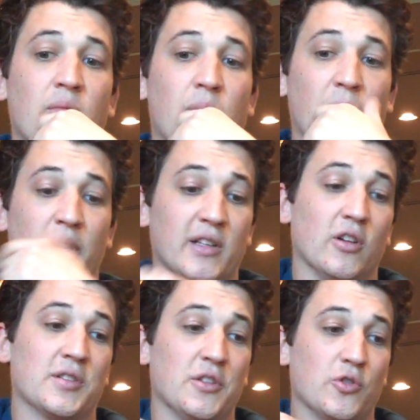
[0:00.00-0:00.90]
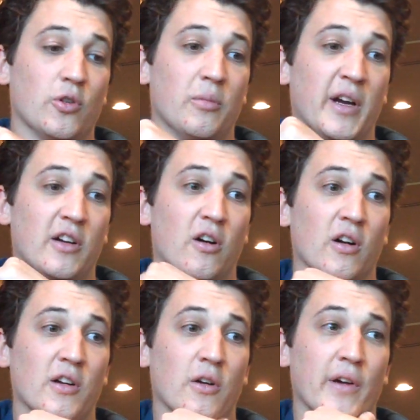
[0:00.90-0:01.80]
My buddy lost control of my
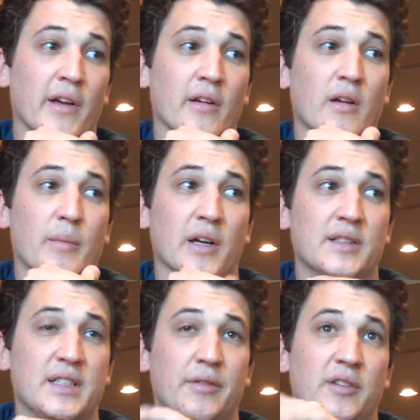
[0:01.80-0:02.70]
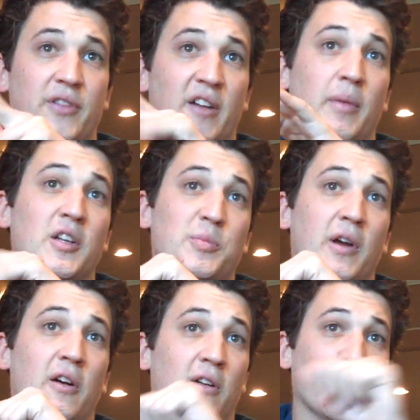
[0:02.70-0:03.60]
car going about 75 miles per
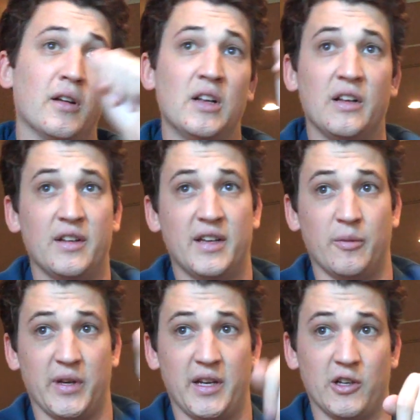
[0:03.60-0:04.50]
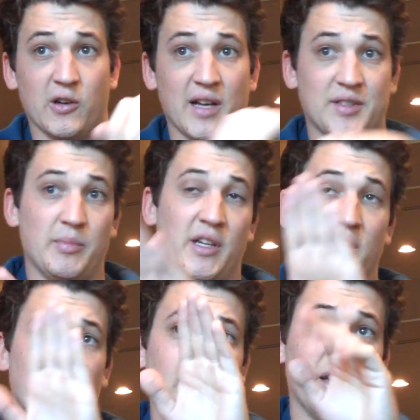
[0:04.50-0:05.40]
hour, and we hit a grass
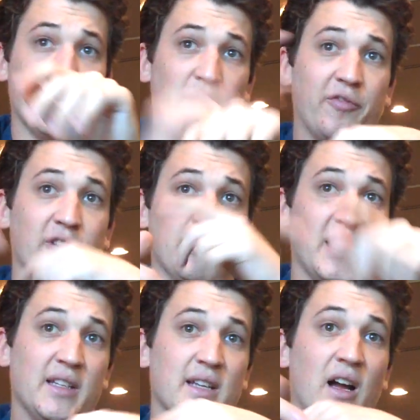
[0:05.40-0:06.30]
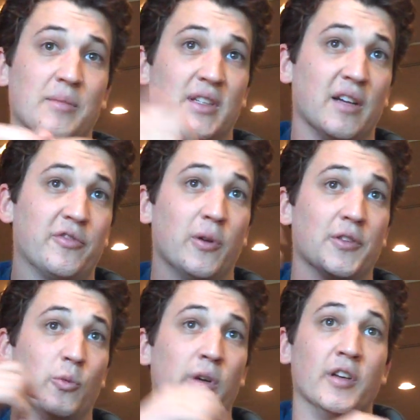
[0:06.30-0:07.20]
median, and we flipped 8 times, and I flew out
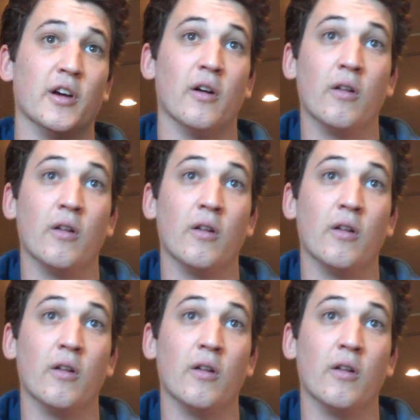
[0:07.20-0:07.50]
the window.